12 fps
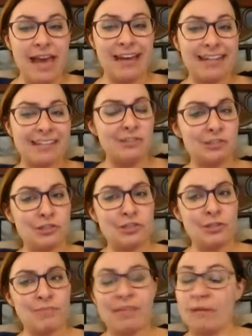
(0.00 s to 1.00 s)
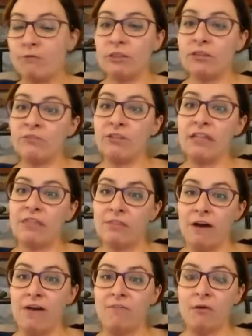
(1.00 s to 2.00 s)
And it's just something really, really
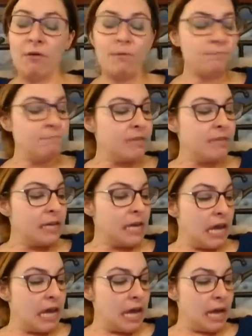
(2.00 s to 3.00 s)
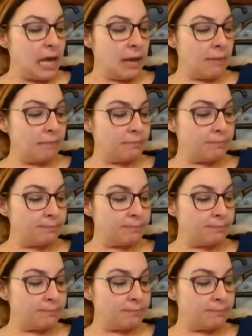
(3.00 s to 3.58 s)
thoughtful. Um,